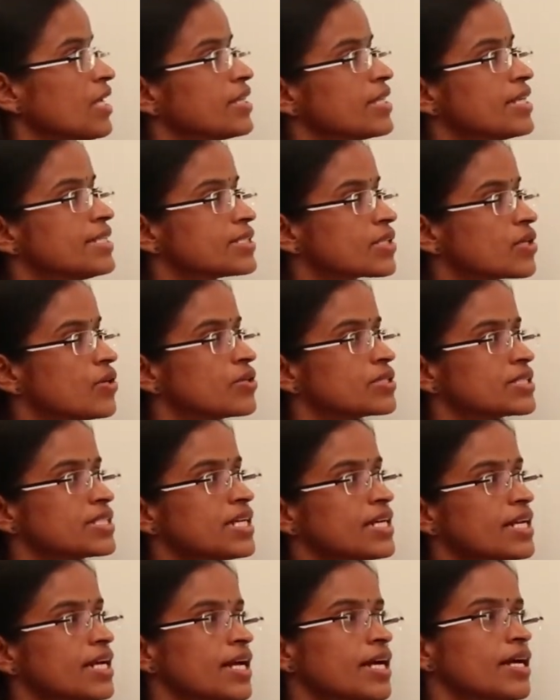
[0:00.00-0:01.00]
these codes
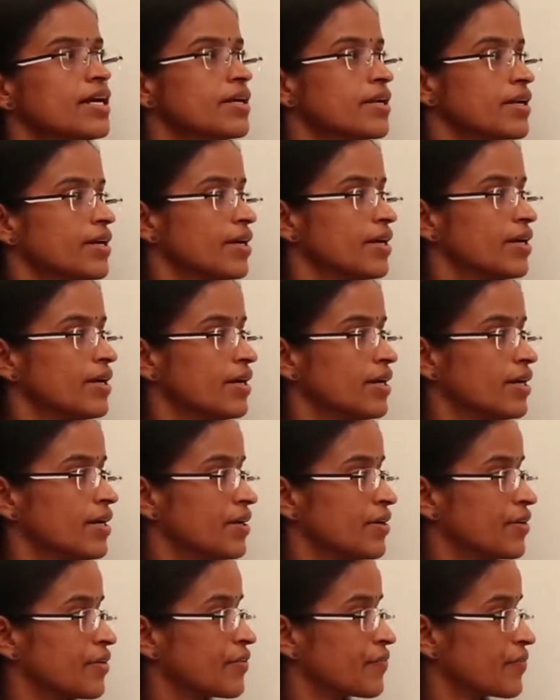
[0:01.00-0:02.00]

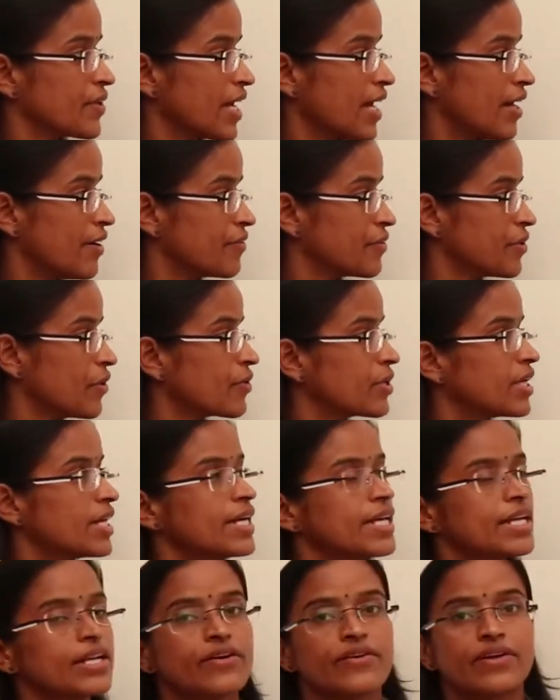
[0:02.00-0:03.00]
are we have
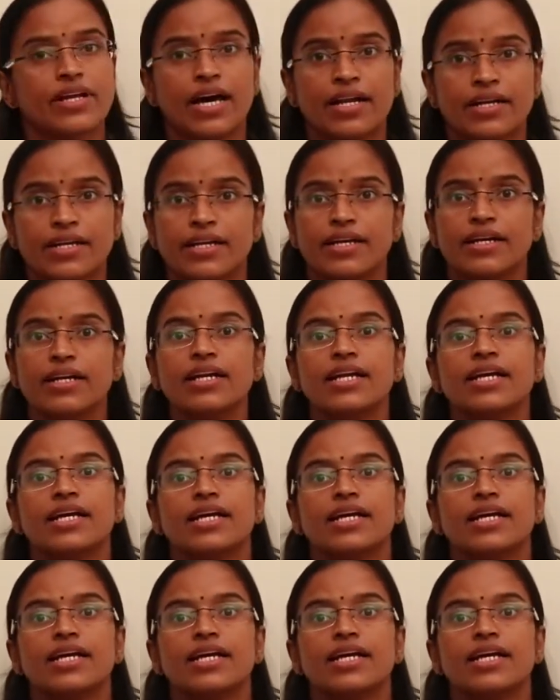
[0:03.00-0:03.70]
noted in our article